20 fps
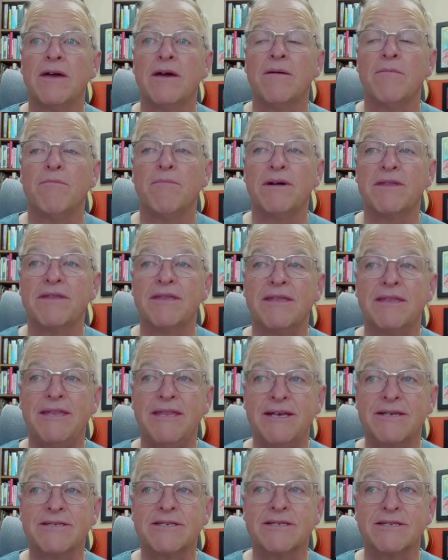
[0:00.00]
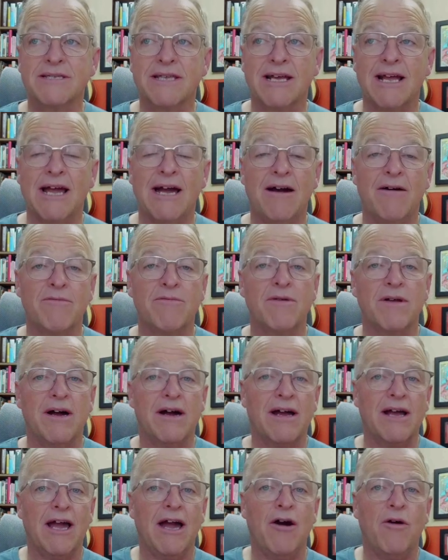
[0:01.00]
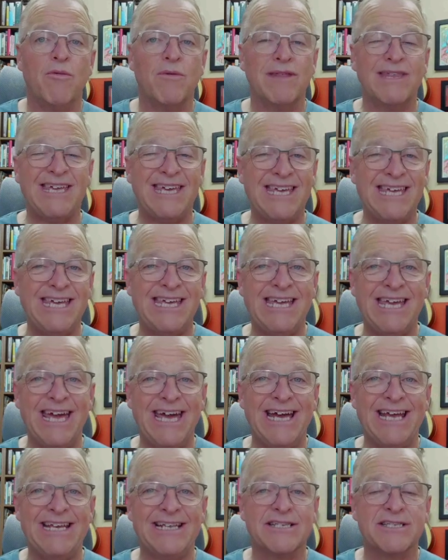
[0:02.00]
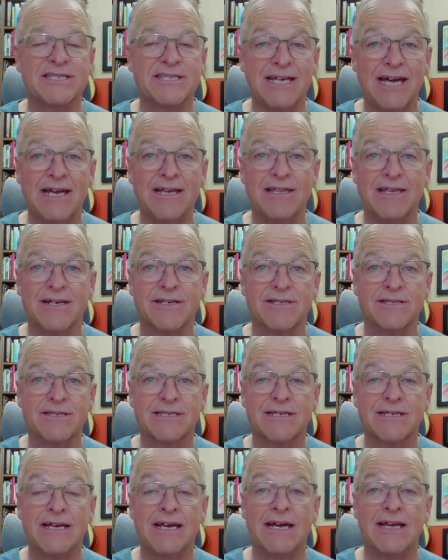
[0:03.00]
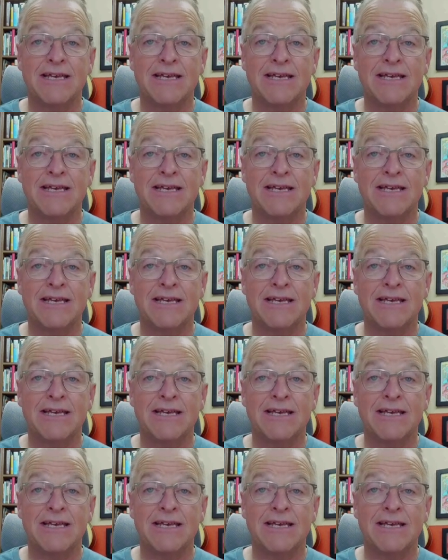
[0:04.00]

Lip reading: but this is the account with he and Silas.